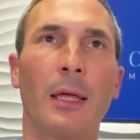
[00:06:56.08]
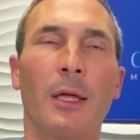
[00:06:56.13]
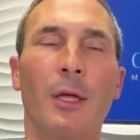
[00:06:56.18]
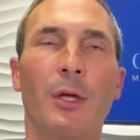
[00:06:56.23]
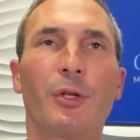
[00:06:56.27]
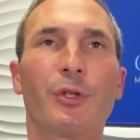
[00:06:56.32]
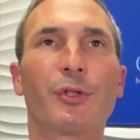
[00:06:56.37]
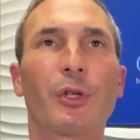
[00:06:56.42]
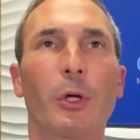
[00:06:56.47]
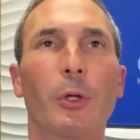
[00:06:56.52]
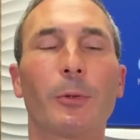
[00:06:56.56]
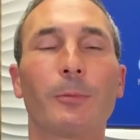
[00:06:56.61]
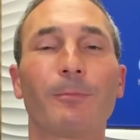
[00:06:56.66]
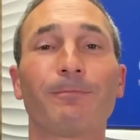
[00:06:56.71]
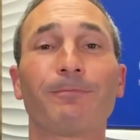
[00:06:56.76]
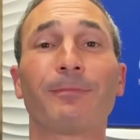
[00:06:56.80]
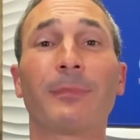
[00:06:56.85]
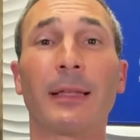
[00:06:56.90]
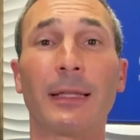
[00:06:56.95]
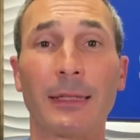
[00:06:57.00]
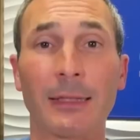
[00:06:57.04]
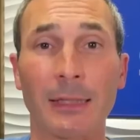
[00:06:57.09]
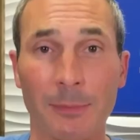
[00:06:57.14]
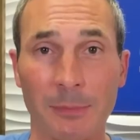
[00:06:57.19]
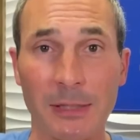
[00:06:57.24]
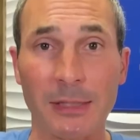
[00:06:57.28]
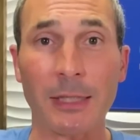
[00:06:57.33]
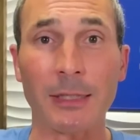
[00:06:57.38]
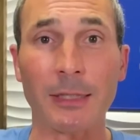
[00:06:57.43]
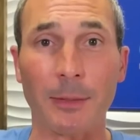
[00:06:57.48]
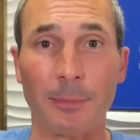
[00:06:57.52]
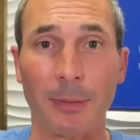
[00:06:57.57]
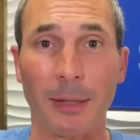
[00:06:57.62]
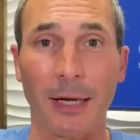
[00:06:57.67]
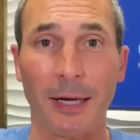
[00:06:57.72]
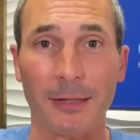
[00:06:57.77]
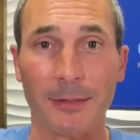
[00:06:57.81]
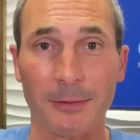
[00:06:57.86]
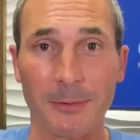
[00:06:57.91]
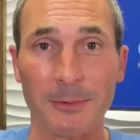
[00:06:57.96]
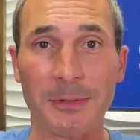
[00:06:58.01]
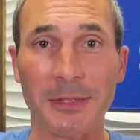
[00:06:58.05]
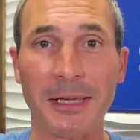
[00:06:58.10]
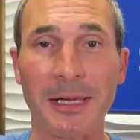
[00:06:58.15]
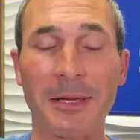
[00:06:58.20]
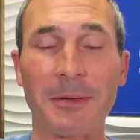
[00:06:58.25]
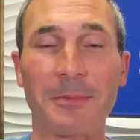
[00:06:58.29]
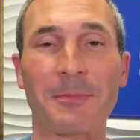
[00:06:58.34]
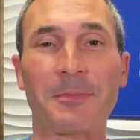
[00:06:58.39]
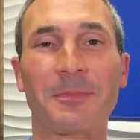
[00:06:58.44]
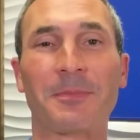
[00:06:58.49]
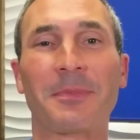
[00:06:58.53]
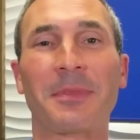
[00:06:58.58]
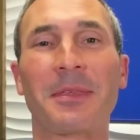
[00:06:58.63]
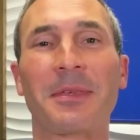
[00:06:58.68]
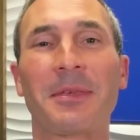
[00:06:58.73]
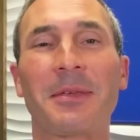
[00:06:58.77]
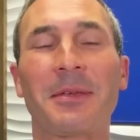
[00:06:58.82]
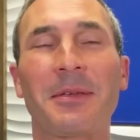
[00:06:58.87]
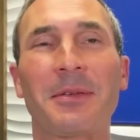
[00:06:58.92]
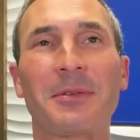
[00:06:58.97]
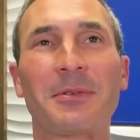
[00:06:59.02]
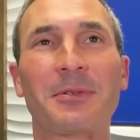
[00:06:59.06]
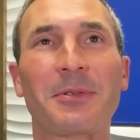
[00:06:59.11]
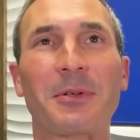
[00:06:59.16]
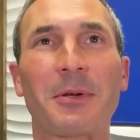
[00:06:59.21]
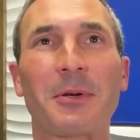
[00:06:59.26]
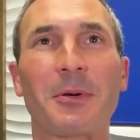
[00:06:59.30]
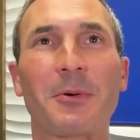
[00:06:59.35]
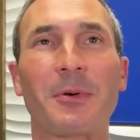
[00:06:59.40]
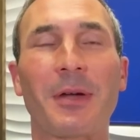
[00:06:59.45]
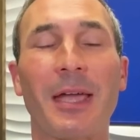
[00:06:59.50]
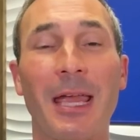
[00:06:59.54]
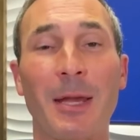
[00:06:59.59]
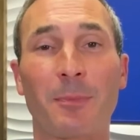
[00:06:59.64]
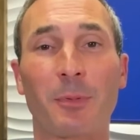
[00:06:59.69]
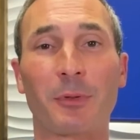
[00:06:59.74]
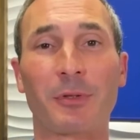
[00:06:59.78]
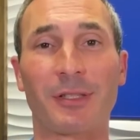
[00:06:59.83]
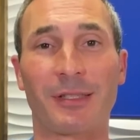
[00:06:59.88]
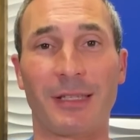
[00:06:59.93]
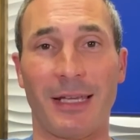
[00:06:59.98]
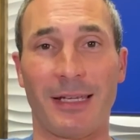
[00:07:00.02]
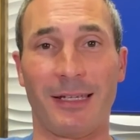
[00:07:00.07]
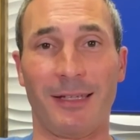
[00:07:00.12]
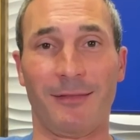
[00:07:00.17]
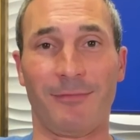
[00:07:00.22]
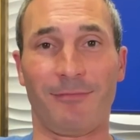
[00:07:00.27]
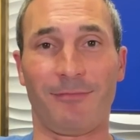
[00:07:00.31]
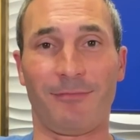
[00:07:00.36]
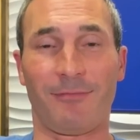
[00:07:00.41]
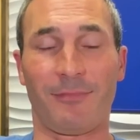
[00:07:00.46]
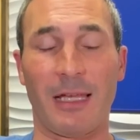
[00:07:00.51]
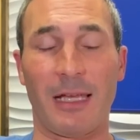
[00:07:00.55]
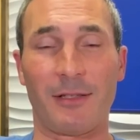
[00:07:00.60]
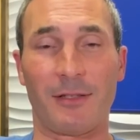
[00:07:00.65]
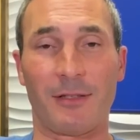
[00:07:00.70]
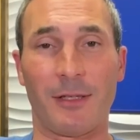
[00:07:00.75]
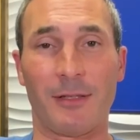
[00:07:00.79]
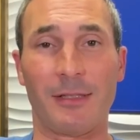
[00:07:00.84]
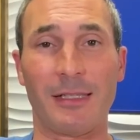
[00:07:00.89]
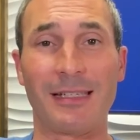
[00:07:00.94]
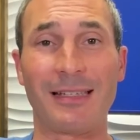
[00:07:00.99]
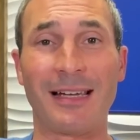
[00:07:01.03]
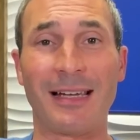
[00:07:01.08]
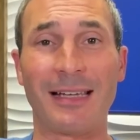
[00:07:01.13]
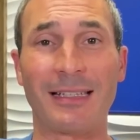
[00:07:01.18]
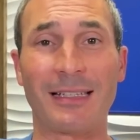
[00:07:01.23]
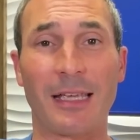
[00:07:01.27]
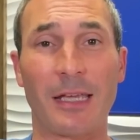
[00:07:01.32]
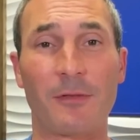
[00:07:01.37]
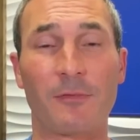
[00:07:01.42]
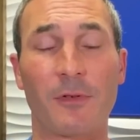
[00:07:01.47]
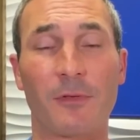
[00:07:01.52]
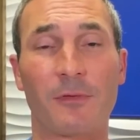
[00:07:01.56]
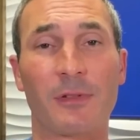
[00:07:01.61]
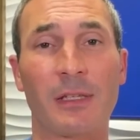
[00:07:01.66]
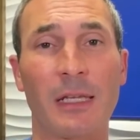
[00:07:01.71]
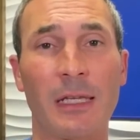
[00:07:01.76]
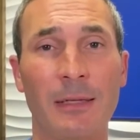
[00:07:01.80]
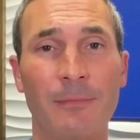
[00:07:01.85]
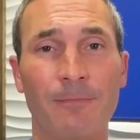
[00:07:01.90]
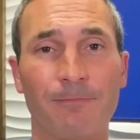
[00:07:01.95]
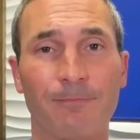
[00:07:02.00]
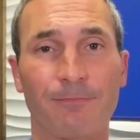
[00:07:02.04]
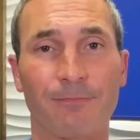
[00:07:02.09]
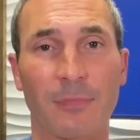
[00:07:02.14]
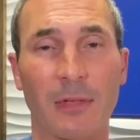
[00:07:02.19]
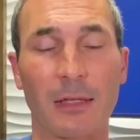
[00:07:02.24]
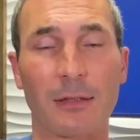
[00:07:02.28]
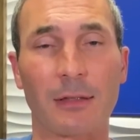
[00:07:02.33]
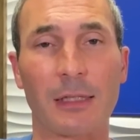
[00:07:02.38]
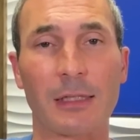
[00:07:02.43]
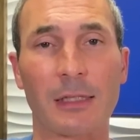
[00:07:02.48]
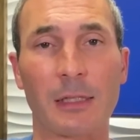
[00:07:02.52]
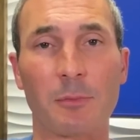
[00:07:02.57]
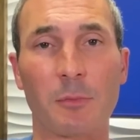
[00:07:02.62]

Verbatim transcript: So let me take you back, okay? So April 2nd, that Sunday night, 8.15, Lacy